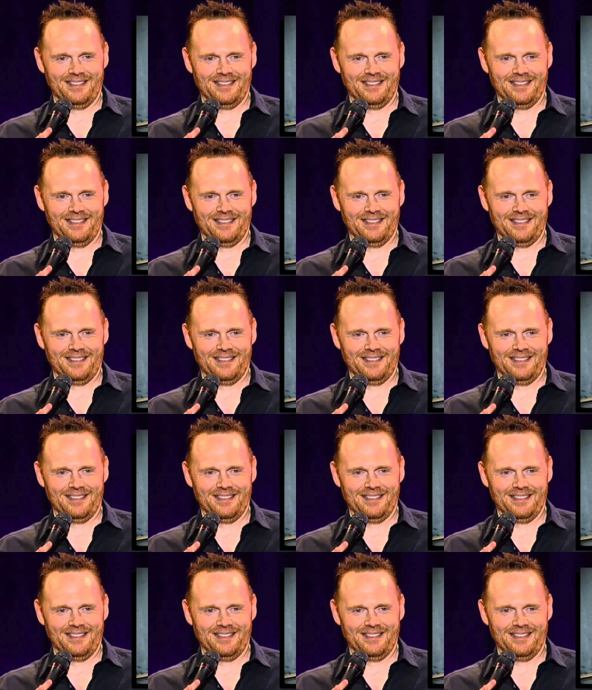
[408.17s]

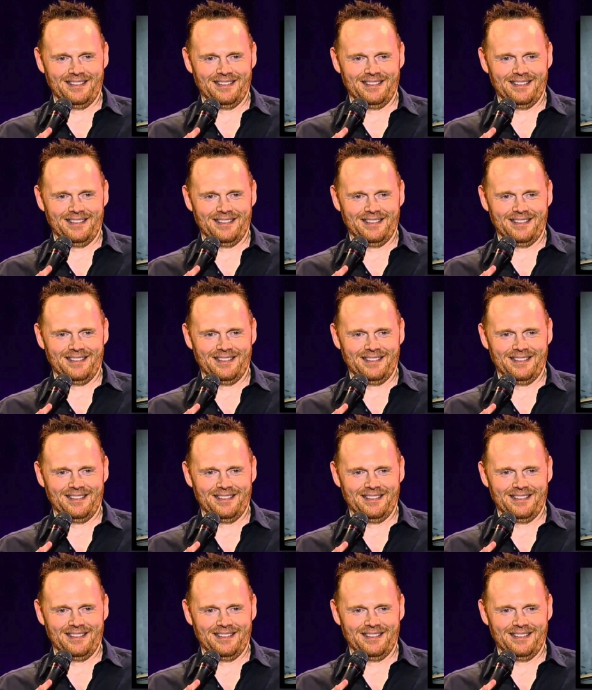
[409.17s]

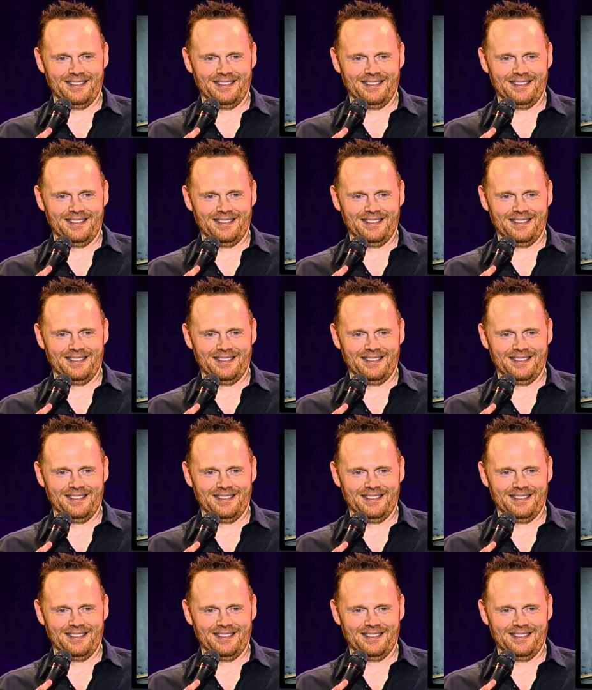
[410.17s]

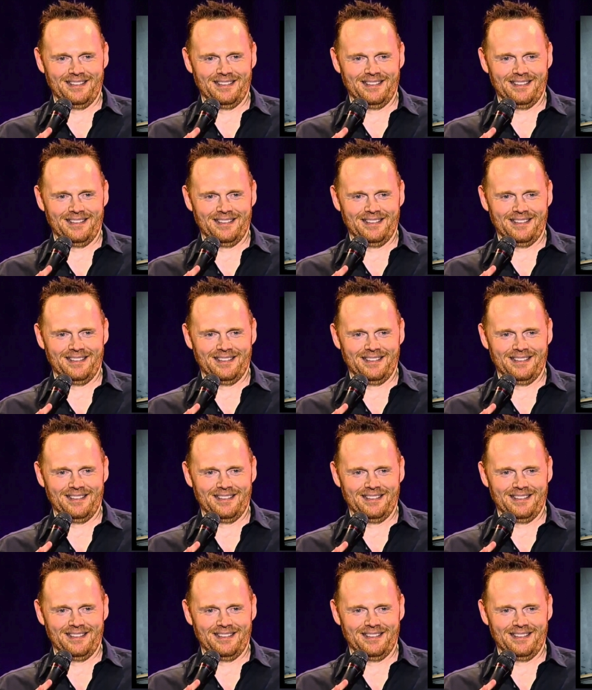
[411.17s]

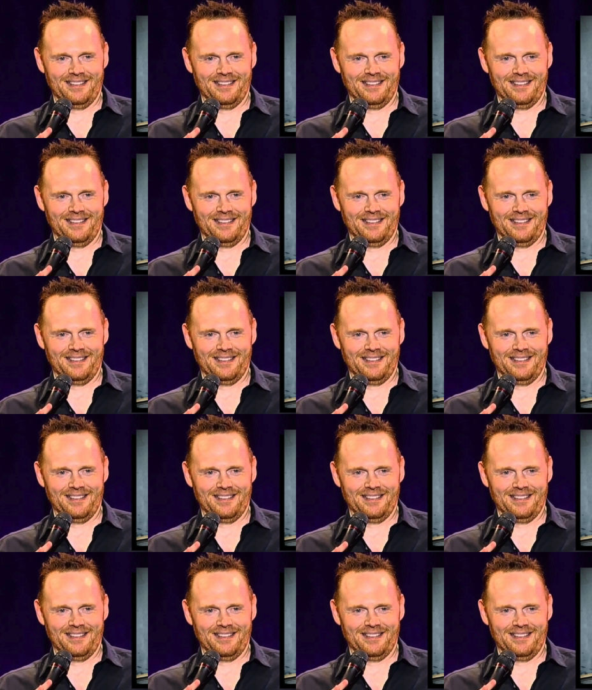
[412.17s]

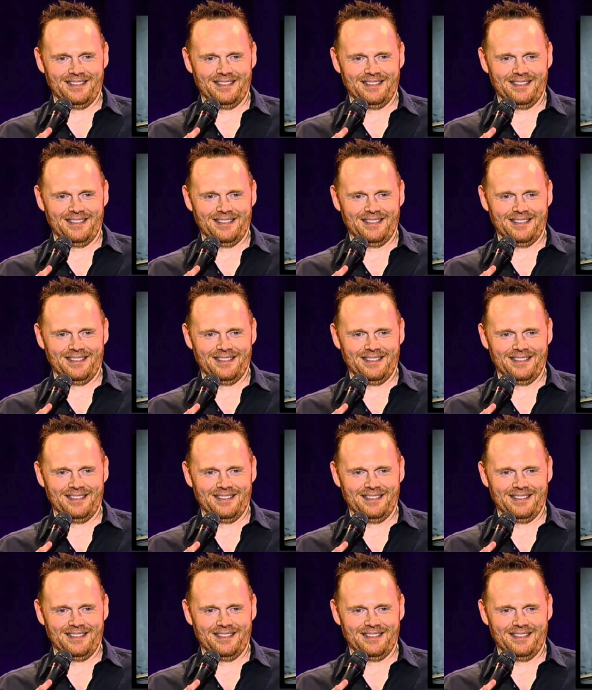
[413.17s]

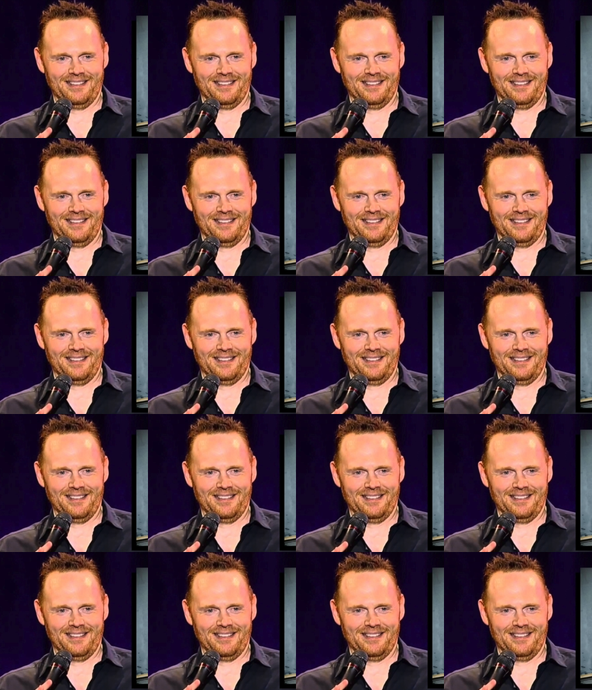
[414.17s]
(no lip movement)